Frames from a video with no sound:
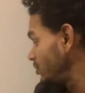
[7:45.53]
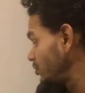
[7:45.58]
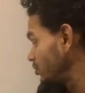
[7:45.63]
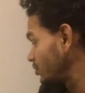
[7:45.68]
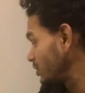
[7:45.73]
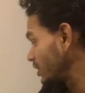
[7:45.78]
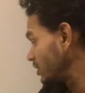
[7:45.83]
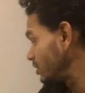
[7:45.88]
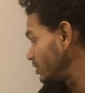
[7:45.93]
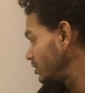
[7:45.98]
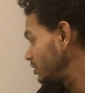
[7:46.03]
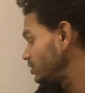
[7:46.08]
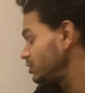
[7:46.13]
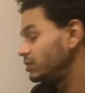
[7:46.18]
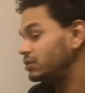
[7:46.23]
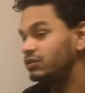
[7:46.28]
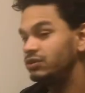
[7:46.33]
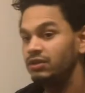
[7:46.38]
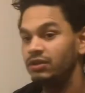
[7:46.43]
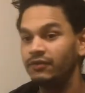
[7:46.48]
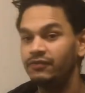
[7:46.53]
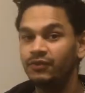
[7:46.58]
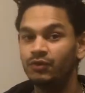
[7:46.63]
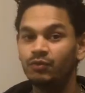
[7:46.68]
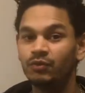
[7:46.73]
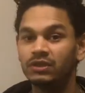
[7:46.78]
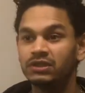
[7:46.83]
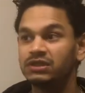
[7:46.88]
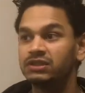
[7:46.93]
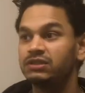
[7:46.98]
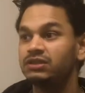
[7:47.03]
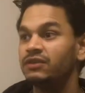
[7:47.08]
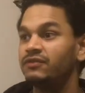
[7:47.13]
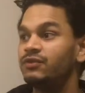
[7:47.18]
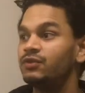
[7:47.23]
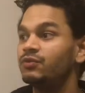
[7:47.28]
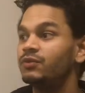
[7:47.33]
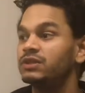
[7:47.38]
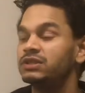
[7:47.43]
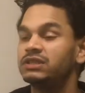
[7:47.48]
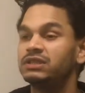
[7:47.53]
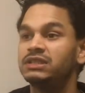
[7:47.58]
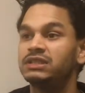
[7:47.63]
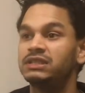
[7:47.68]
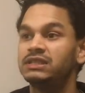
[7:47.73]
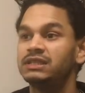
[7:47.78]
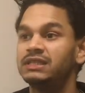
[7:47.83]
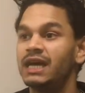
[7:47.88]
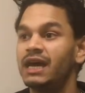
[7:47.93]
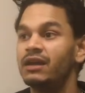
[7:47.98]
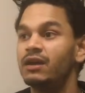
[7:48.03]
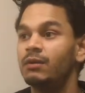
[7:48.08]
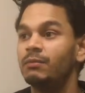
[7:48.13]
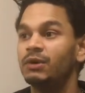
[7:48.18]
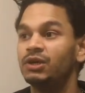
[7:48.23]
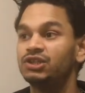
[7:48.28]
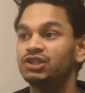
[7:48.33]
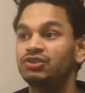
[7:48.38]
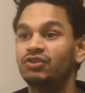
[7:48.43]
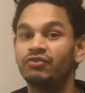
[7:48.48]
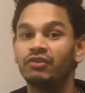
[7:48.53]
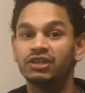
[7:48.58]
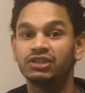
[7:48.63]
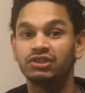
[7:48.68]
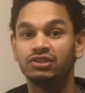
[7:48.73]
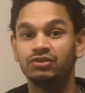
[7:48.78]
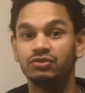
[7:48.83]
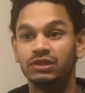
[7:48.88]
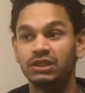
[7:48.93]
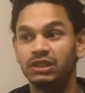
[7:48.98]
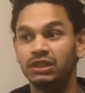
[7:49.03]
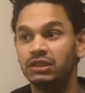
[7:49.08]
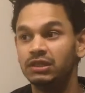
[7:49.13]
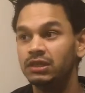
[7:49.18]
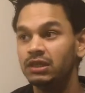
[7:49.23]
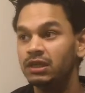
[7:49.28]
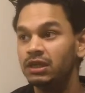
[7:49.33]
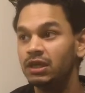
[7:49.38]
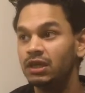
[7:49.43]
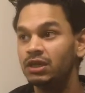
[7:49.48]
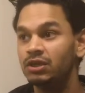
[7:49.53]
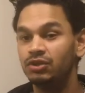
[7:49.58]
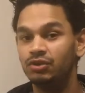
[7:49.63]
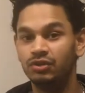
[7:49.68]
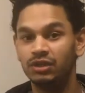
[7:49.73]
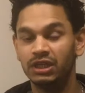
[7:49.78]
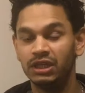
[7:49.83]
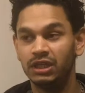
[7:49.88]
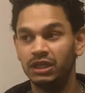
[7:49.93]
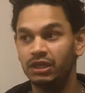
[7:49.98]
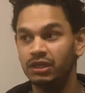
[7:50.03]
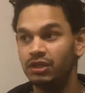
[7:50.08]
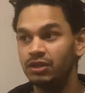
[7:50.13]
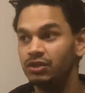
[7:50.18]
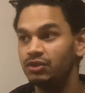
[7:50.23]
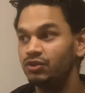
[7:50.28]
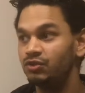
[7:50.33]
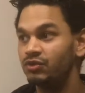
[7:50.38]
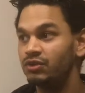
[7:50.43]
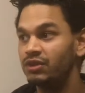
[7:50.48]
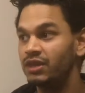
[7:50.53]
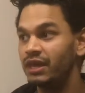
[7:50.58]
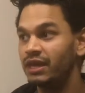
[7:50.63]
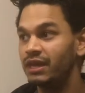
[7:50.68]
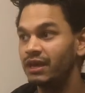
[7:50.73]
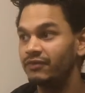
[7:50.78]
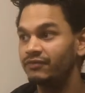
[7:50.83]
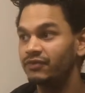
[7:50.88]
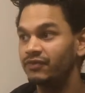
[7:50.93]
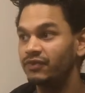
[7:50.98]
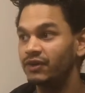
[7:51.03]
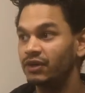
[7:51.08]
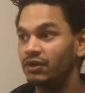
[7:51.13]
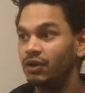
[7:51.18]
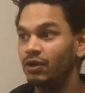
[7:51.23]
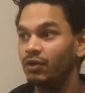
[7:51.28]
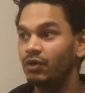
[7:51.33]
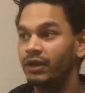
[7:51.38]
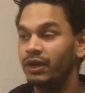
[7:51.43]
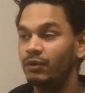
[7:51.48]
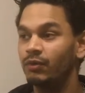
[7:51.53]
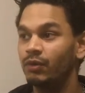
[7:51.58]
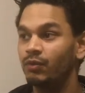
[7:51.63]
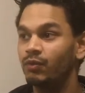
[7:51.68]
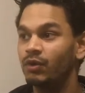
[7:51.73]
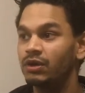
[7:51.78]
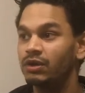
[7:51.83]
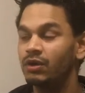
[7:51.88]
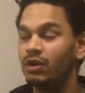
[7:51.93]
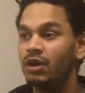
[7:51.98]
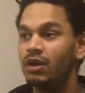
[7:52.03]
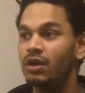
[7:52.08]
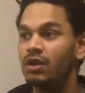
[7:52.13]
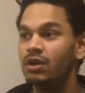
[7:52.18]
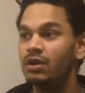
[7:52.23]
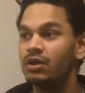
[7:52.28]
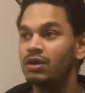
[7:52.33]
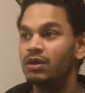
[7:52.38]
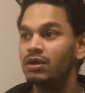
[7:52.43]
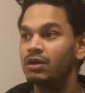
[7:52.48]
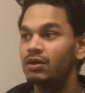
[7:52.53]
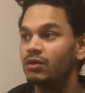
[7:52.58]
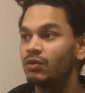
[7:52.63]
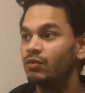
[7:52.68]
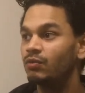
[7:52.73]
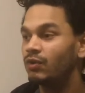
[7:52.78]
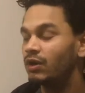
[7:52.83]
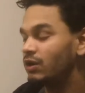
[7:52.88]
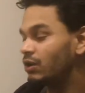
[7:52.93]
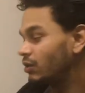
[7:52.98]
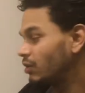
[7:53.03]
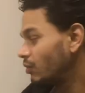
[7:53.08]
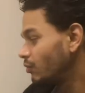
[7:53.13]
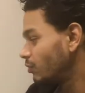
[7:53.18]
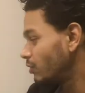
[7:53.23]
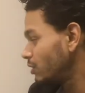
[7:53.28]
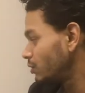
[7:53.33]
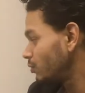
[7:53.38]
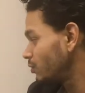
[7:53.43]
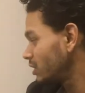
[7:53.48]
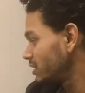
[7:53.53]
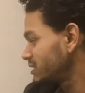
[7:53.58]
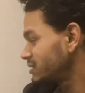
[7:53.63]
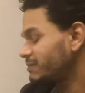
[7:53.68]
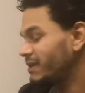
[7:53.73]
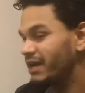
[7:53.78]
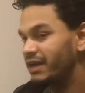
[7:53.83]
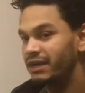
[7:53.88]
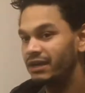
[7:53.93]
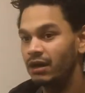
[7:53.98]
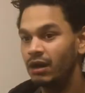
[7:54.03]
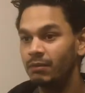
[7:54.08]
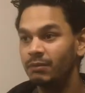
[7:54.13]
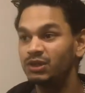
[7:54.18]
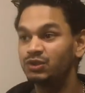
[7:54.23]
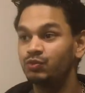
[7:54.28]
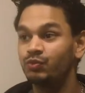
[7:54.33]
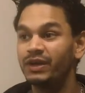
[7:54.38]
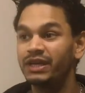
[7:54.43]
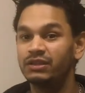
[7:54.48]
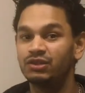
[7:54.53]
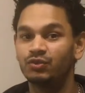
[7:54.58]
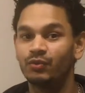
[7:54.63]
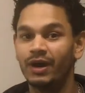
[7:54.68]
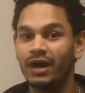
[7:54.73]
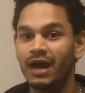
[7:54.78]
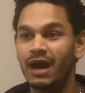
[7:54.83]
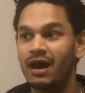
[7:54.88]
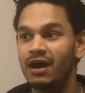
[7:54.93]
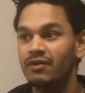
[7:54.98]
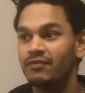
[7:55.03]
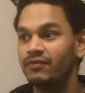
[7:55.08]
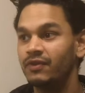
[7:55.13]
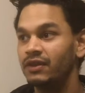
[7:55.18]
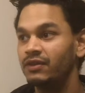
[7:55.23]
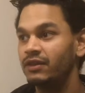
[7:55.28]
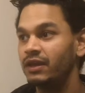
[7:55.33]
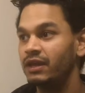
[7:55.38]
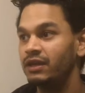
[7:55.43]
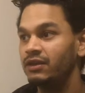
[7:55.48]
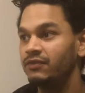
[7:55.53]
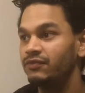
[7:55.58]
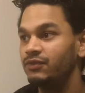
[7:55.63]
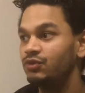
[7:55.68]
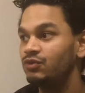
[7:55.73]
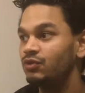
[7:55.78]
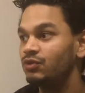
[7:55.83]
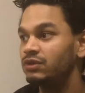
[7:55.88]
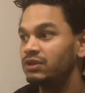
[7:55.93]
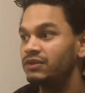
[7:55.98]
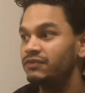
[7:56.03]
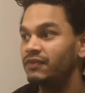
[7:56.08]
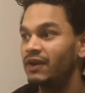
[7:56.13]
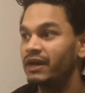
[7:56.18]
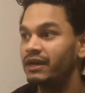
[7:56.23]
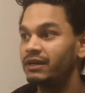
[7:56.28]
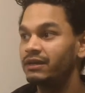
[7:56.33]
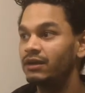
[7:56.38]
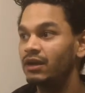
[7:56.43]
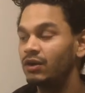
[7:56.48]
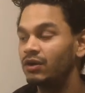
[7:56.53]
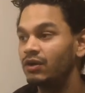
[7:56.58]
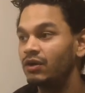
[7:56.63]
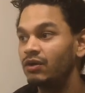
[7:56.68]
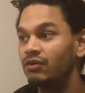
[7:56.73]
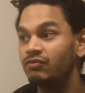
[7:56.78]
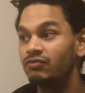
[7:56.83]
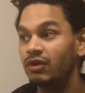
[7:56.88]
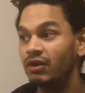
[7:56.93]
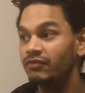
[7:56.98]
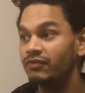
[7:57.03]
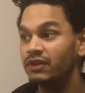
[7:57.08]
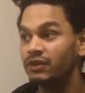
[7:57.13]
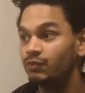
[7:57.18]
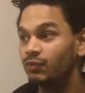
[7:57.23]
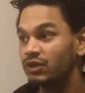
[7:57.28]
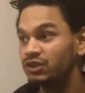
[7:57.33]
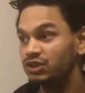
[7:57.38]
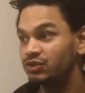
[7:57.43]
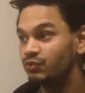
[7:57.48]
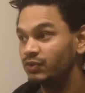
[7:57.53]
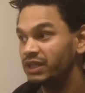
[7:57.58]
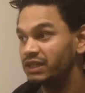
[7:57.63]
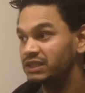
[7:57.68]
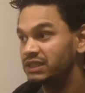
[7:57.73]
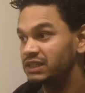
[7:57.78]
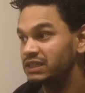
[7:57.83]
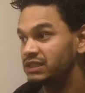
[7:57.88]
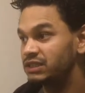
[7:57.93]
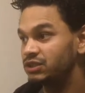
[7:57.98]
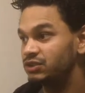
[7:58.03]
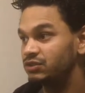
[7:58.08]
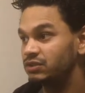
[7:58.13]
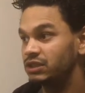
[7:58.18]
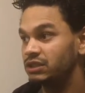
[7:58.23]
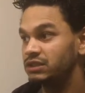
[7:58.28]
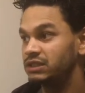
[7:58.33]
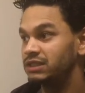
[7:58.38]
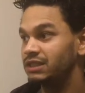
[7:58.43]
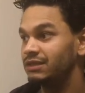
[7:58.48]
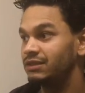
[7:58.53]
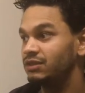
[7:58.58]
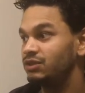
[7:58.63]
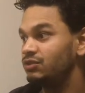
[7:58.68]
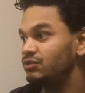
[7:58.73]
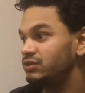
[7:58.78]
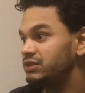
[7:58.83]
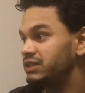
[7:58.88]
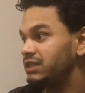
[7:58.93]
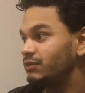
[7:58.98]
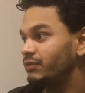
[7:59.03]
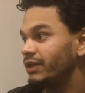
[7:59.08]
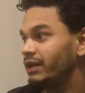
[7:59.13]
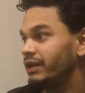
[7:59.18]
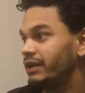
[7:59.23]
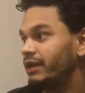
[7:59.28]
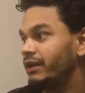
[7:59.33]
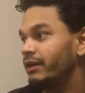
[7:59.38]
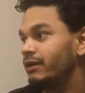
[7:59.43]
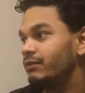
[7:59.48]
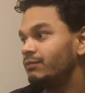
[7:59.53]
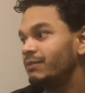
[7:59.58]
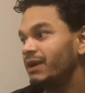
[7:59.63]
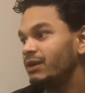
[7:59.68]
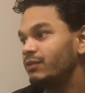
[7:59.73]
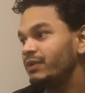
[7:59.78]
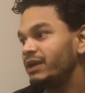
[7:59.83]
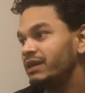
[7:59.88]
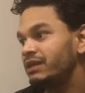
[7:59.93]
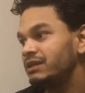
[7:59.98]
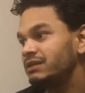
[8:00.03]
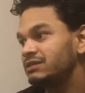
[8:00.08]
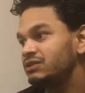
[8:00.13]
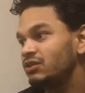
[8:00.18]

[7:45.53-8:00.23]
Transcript: if you wanted to decide how much thrust you needed, you'd then have to figure out, okay, well, what is my, how much weight do I have? And then if you don't define roughly what your weight is, you'll say, well, my weight